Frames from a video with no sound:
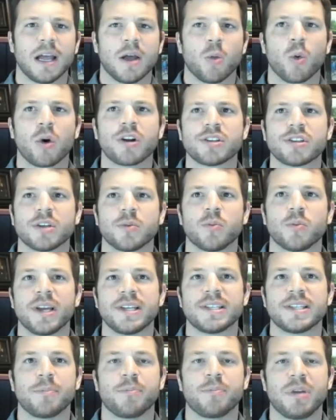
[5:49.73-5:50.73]
What are some
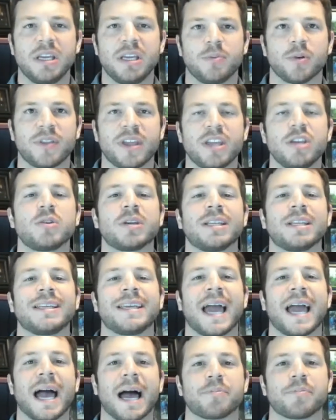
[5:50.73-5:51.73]
ways that you can
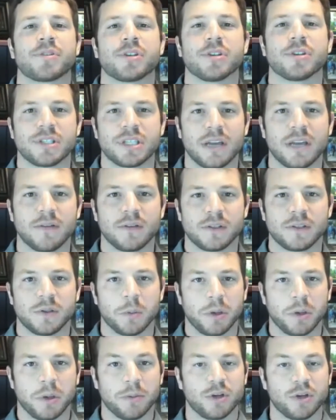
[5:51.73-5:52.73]
capture savings for people?